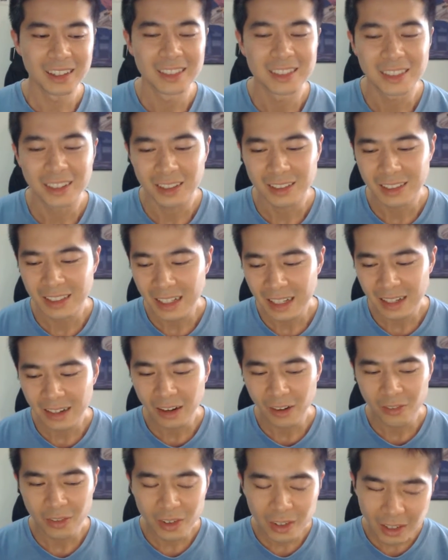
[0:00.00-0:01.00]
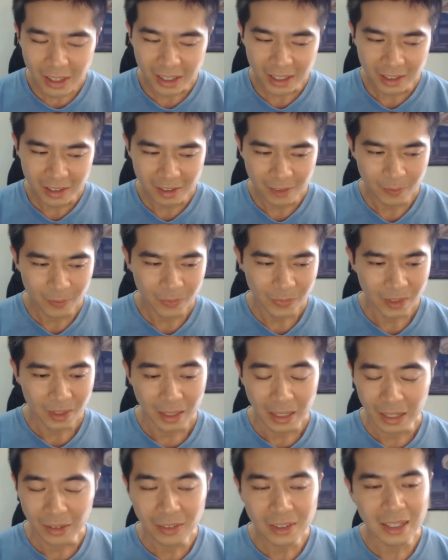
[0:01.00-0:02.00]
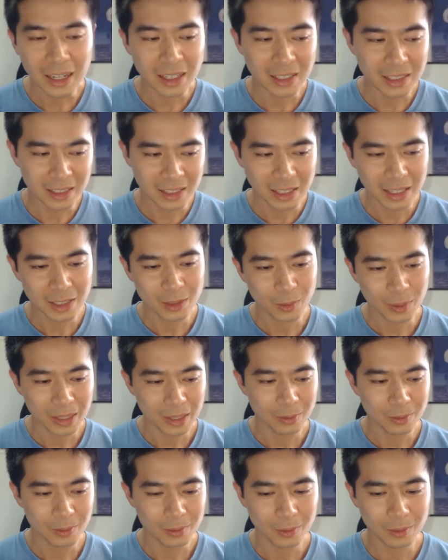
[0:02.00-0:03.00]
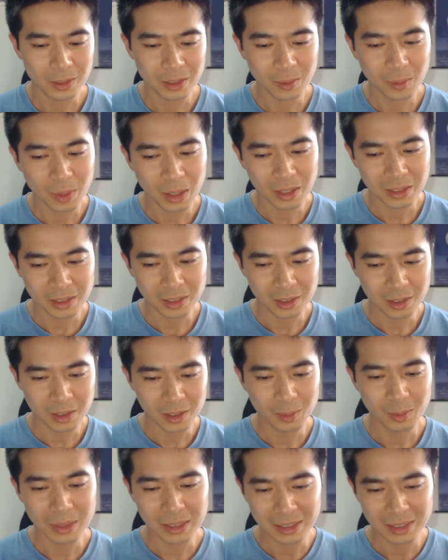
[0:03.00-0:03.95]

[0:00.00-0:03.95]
So today I feel like, even actually last week was a milestone too,